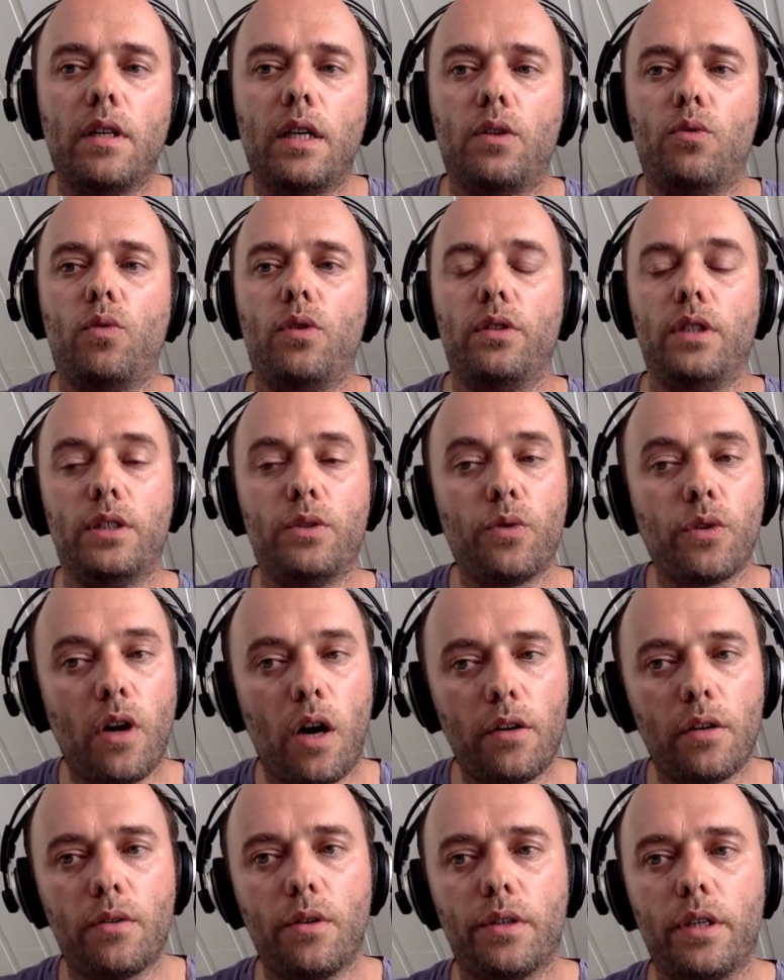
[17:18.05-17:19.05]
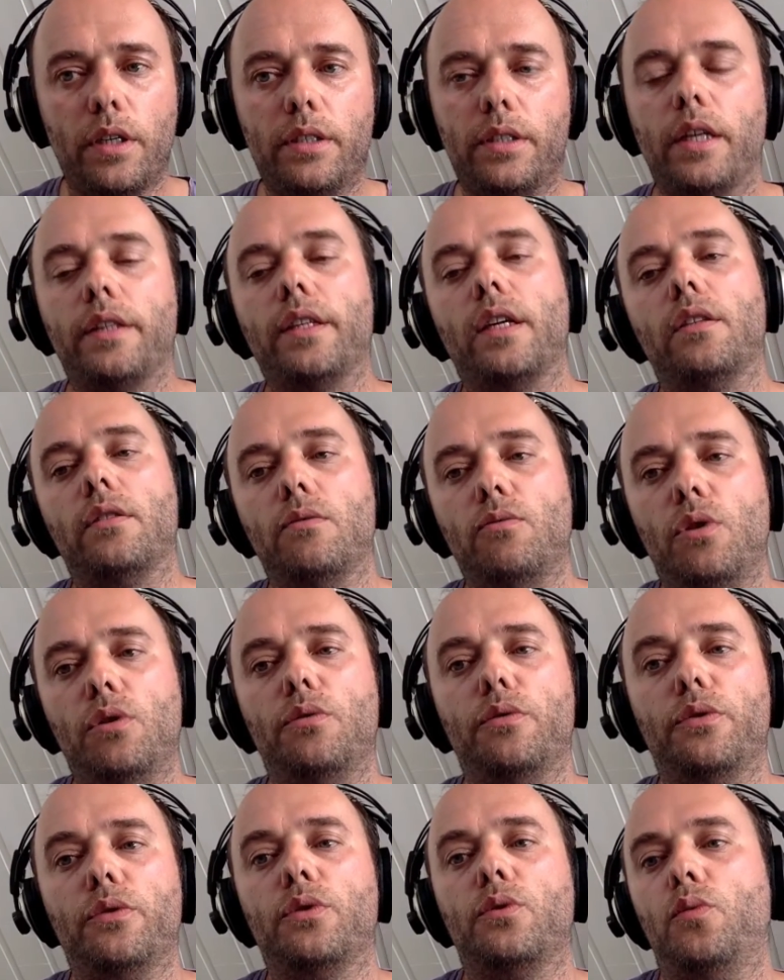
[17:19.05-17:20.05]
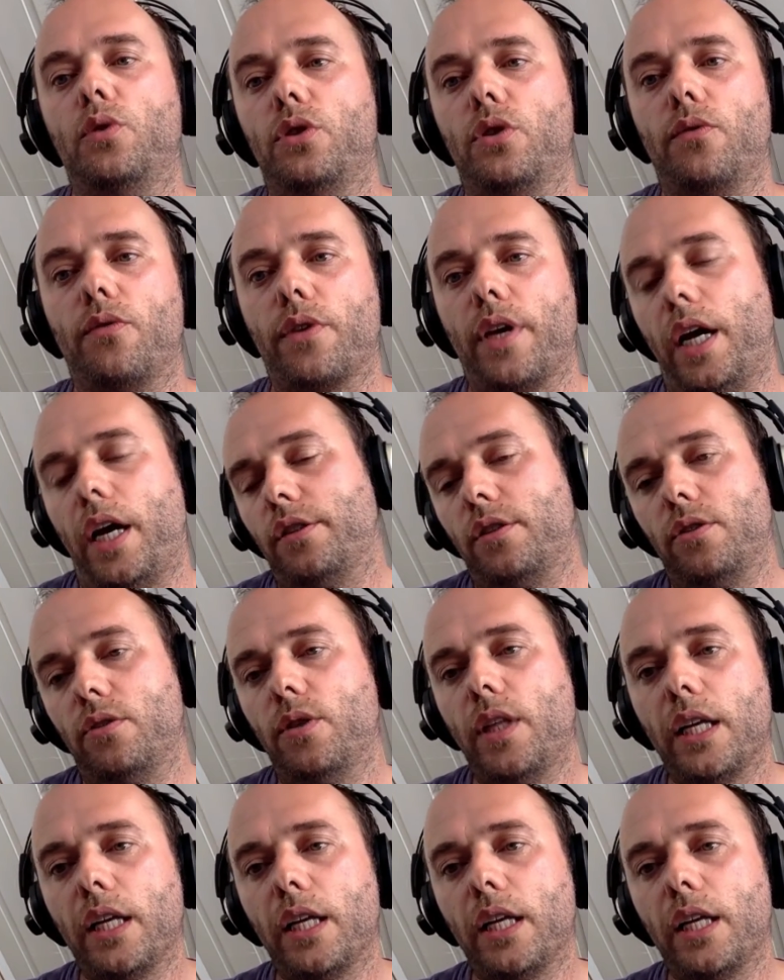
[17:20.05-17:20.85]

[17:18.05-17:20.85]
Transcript: it will disregard the cookies and then will reserve cache.